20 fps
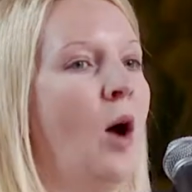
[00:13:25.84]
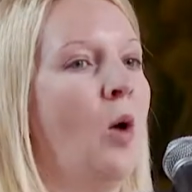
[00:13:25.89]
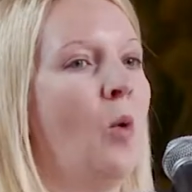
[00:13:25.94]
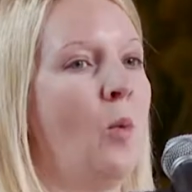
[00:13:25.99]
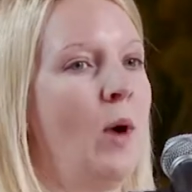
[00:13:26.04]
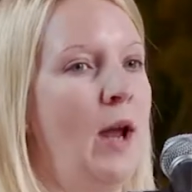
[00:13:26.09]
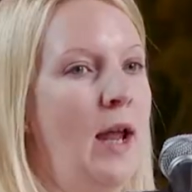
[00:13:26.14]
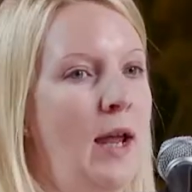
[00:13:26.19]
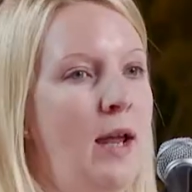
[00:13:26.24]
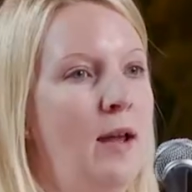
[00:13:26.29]

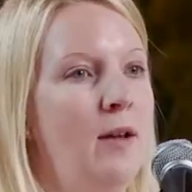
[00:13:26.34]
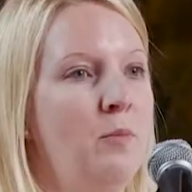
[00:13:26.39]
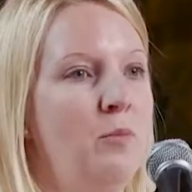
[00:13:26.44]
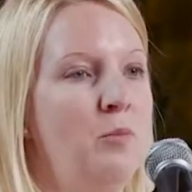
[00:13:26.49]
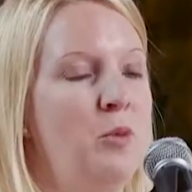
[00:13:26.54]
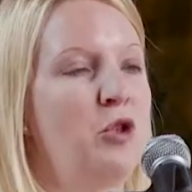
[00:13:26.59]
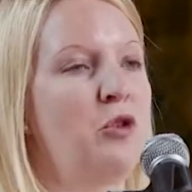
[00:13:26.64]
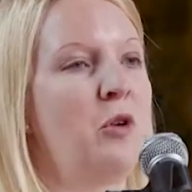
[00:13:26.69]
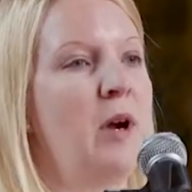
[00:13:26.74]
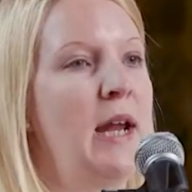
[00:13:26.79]
we're
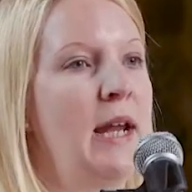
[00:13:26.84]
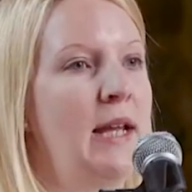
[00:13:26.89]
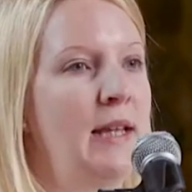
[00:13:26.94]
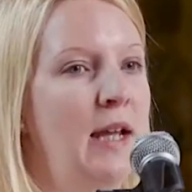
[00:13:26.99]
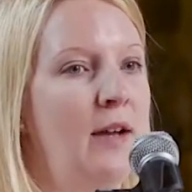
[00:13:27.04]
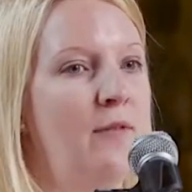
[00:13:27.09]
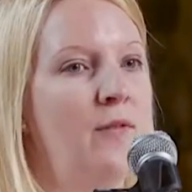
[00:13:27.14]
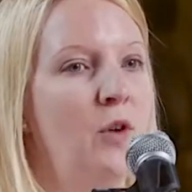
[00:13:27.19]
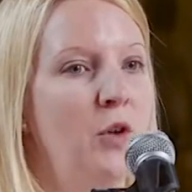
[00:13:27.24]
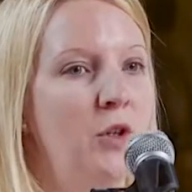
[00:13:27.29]
portraying
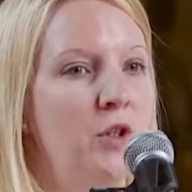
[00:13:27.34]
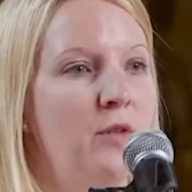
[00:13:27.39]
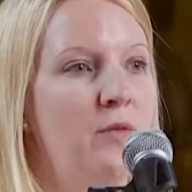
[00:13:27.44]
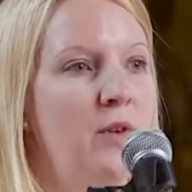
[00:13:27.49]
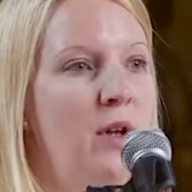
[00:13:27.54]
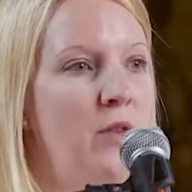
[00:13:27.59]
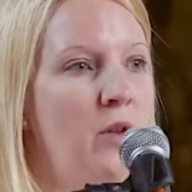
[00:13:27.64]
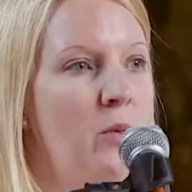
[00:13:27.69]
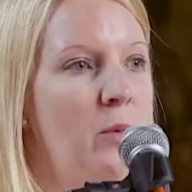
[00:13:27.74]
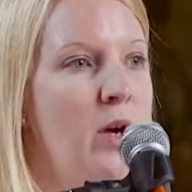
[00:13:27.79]
that
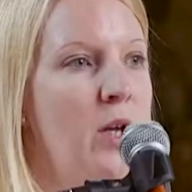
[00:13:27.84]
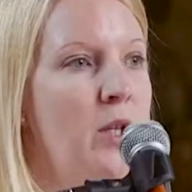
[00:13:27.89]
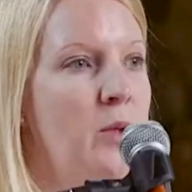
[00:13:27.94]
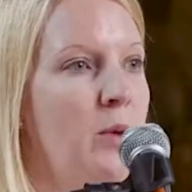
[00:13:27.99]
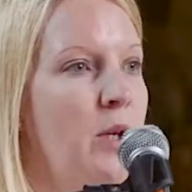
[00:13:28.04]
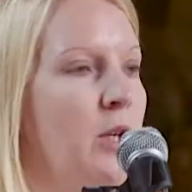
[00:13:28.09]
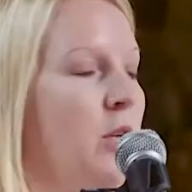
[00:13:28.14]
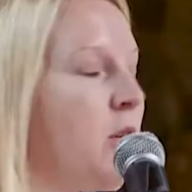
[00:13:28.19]
philosophy of the words we're